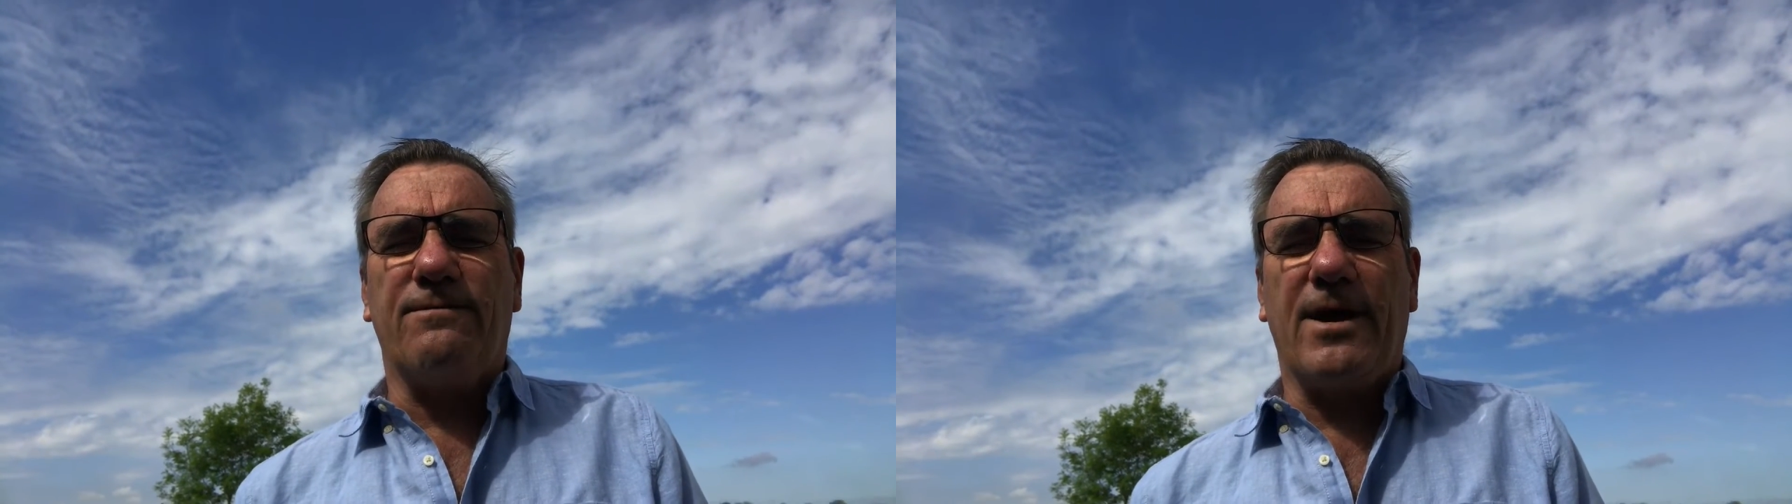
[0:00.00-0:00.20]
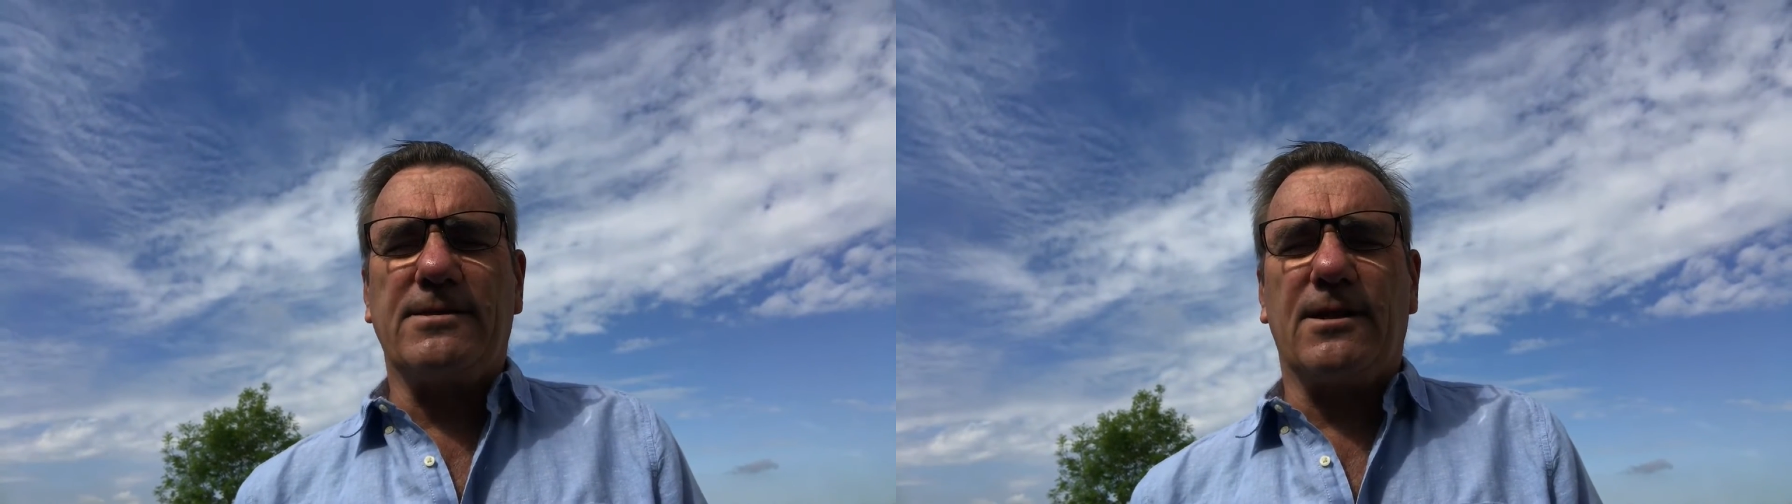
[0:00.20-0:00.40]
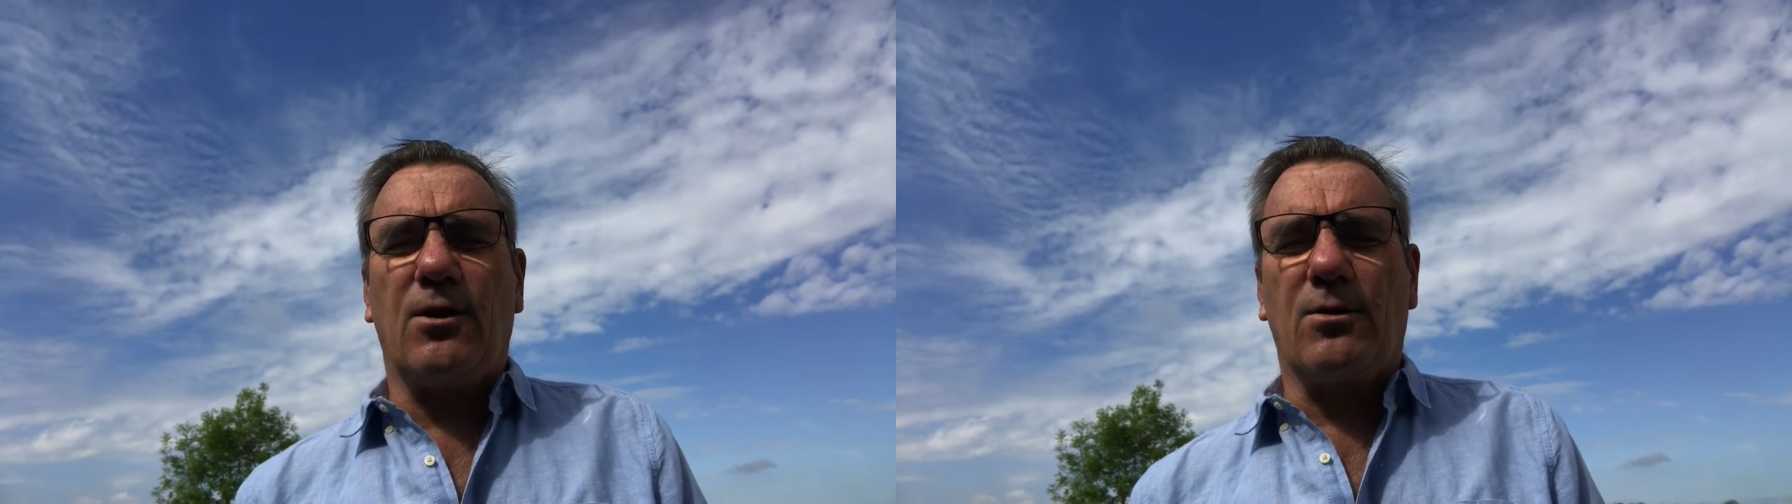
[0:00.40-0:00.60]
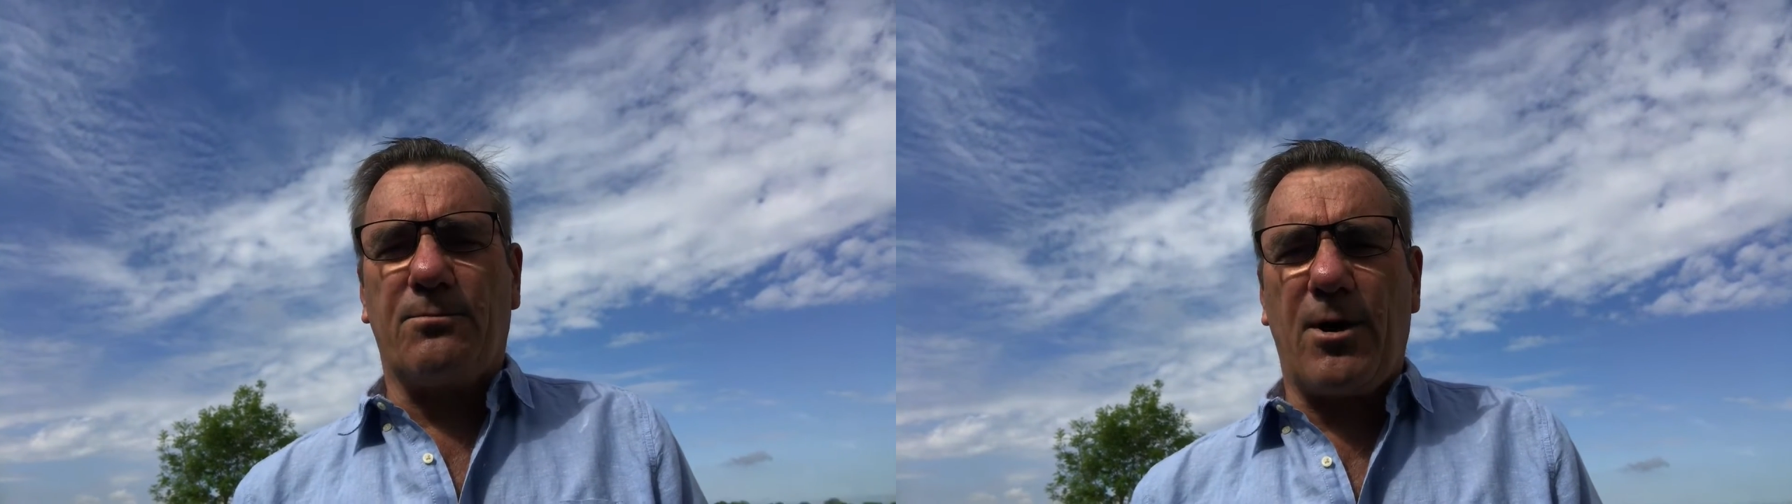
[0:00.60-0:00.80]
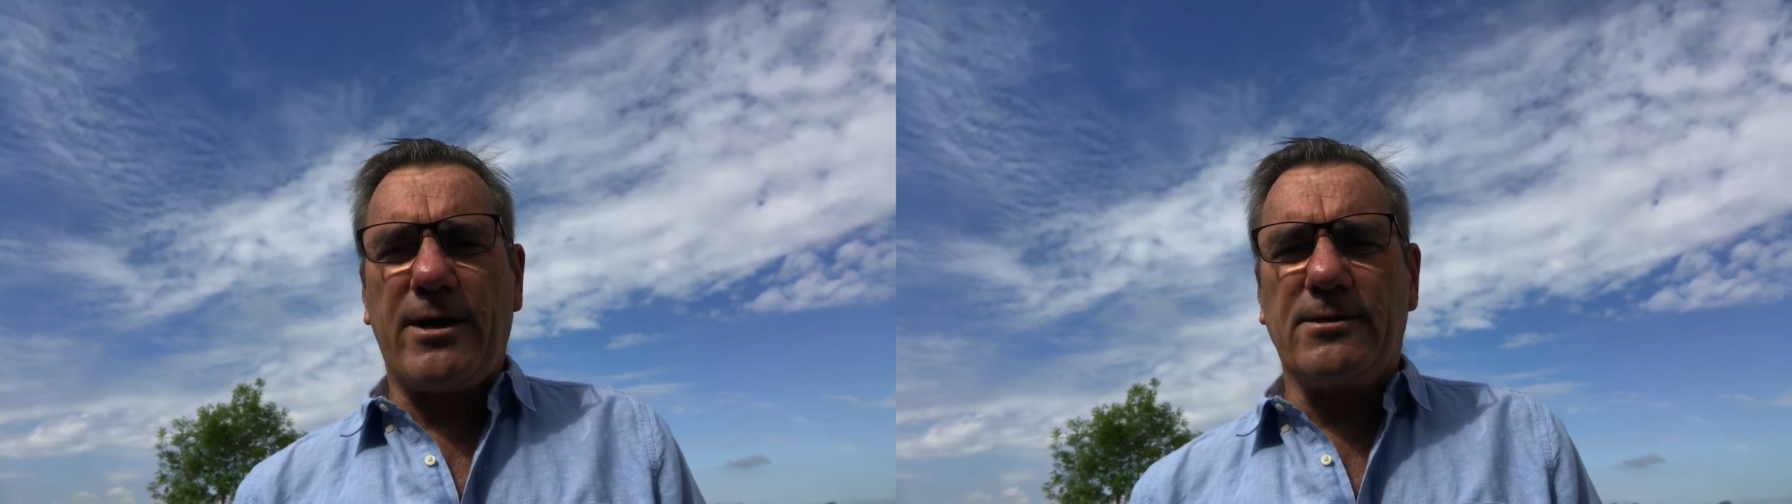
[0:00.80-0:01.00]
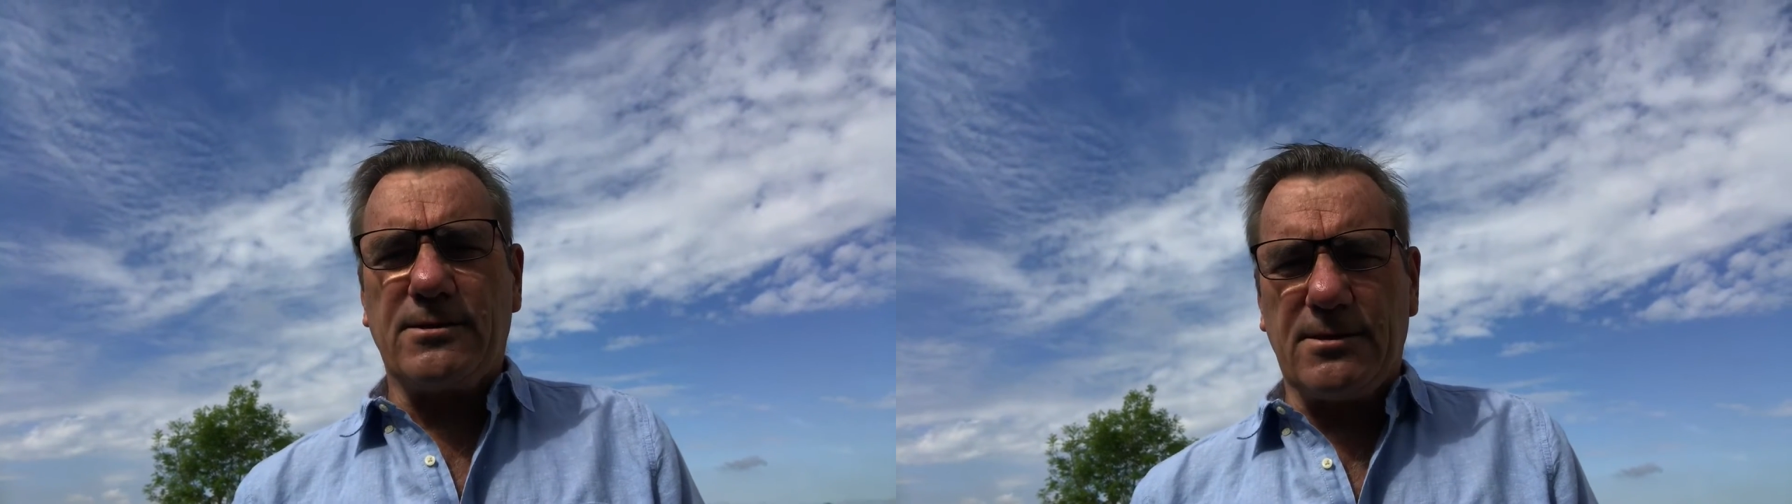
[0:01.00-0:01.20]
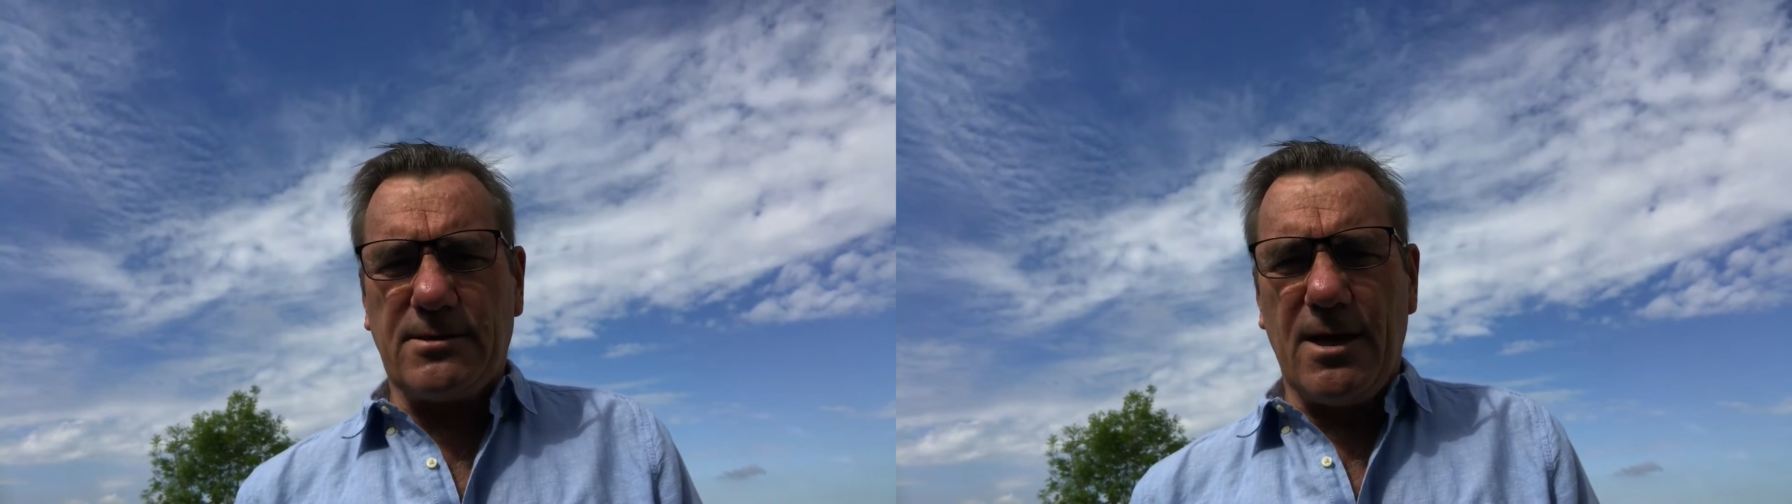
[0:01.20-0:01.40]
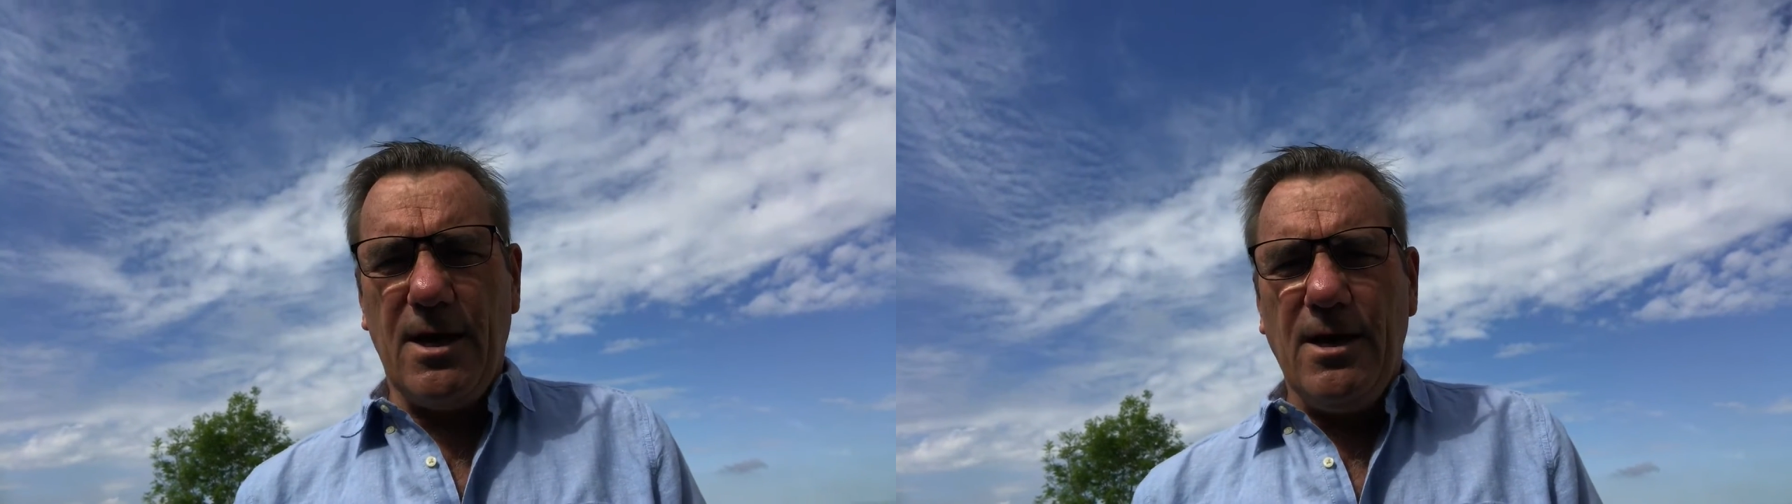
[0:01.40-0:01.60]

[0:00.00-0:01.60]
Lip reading: vets and a lot of practices.